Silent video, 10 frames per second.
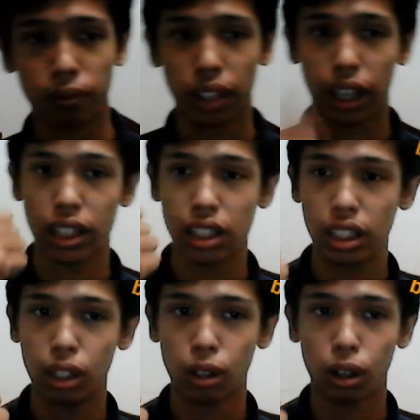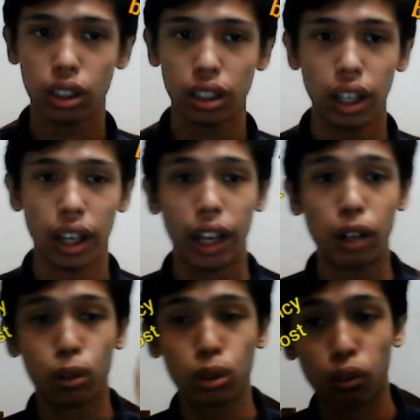agency costs, and
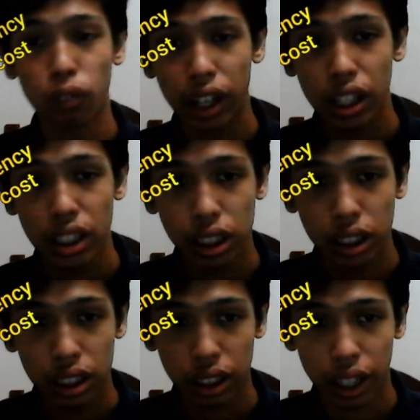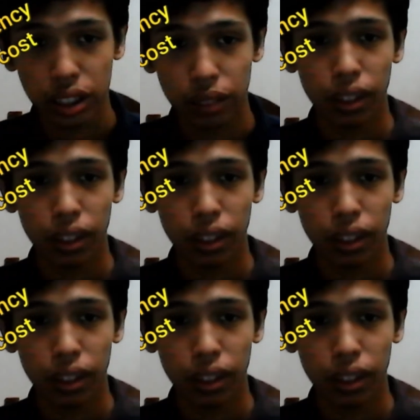also financial distress